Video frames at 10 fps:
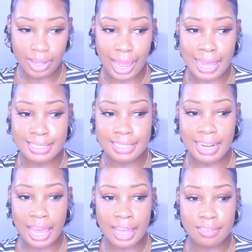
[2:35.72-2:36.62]
I did
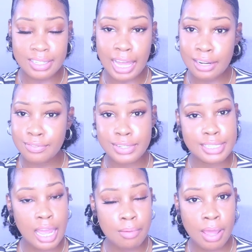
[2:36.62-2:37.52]
have a lot of free
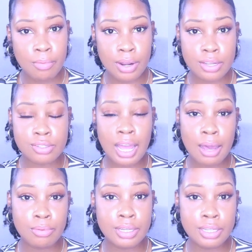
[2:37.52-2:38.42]
time at work, so I
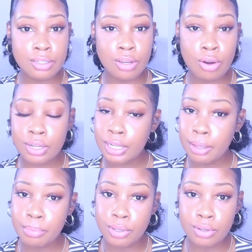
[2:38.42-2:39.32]
would go on the
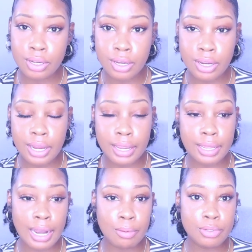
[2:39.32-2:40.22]
computer
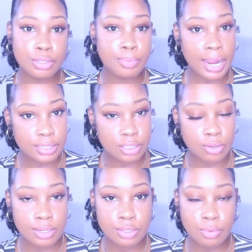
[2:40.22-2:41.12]
and I would do practice
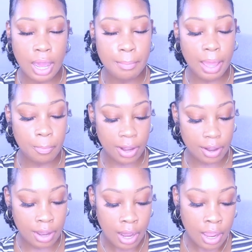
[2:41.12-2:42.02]
questions while I'm at work.
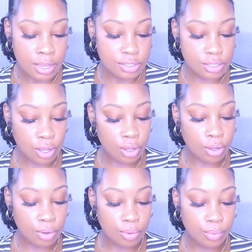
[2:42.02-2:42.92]

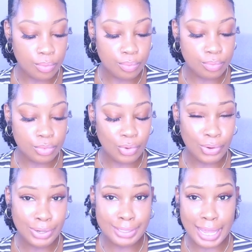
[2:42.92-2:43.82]
So
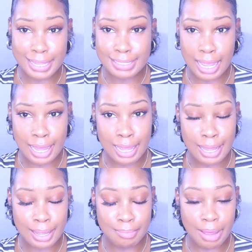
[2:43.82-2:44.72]
during that
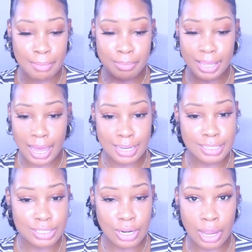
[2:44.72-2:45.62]
time, I'm gonna be
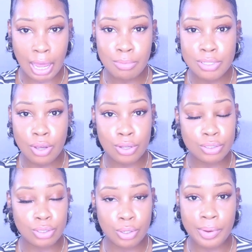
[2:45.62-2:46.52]
honest, y'all, I was going
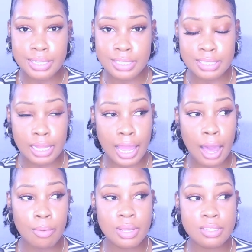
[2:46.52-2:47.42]
through the questions. Like
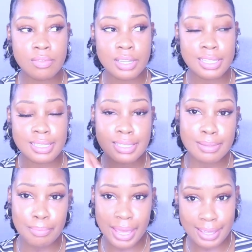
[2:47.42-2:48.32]
I wasn't really
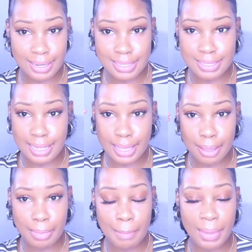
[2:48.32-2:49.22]
making it sink
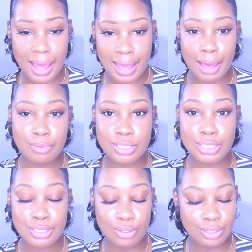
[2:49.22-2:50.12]
in my mind. I was
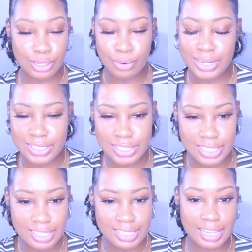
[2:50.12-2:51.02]
just doing the
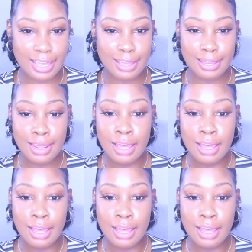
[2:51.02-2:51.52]
questions, and